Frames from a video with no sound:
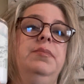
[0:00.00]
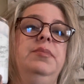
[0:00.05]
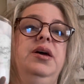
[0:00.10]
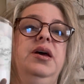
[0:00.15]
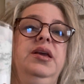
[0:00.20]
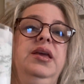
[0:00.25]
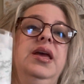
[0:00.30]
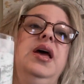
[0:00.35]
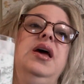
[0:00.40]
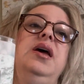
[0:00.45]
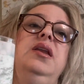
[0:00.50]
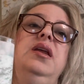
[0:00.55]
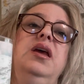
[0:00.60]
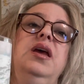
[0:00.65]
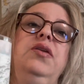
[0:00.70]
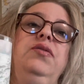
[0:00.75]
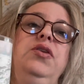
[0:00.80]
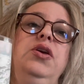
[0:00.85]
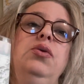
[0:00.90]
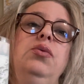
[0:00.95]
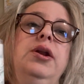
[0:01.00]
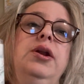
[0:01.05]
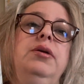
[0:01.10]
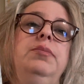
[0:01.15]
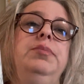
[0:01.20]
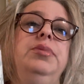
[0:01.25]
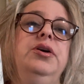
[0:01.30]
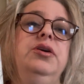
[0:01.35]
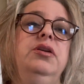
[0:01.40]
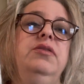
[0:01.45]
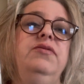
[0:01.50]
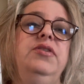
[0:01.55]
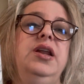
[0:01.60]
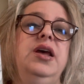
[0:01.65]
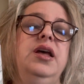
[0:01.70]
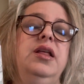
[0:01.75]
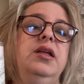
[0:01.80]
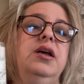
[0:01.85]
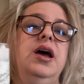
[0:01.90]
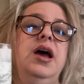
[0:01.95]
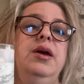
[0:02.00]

Again, if you want to burn a vanilla,